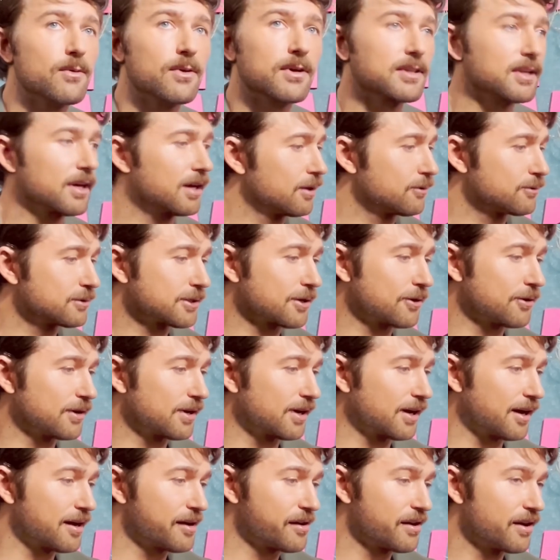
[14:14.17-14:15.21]
When he was
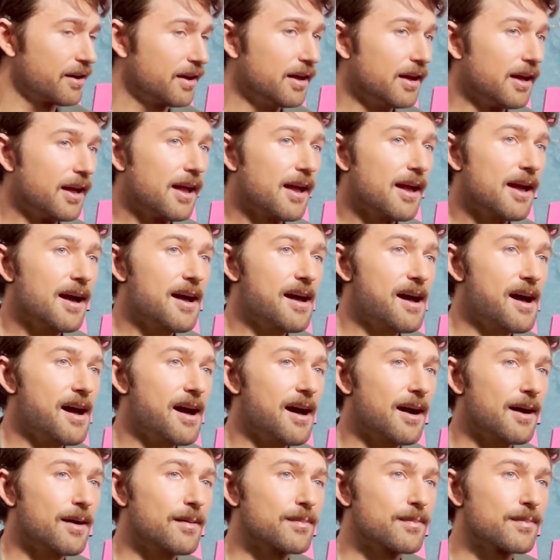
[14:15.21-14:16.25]
asked how he fell in love with
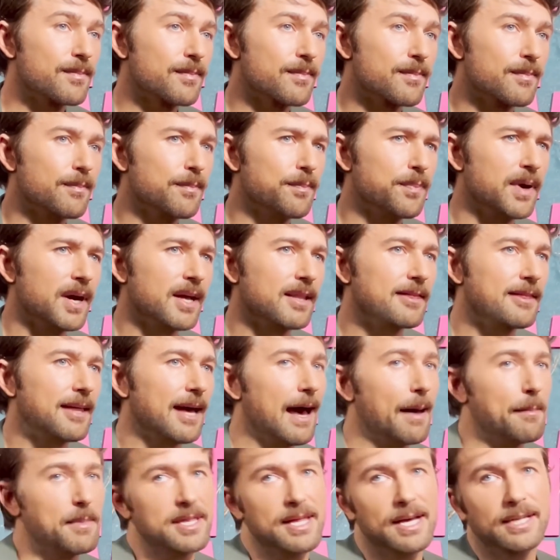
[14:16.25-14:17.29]
Blake, he
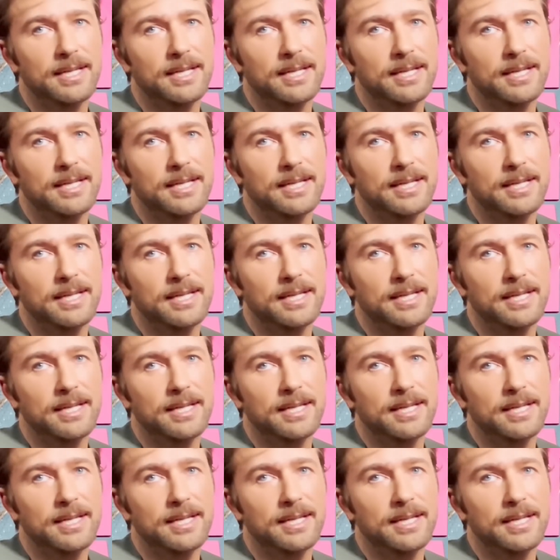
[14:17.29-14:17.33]
explained